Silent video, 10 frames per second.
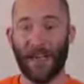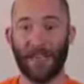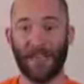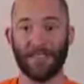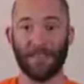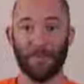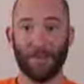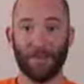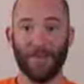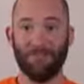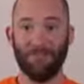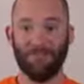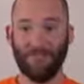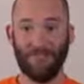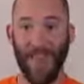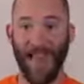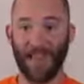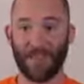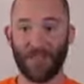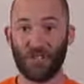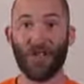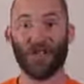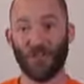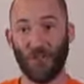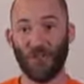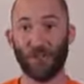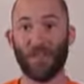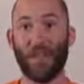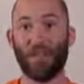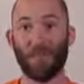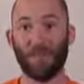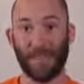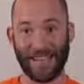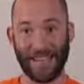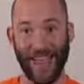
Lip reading: that simply has a shared folder that everybody can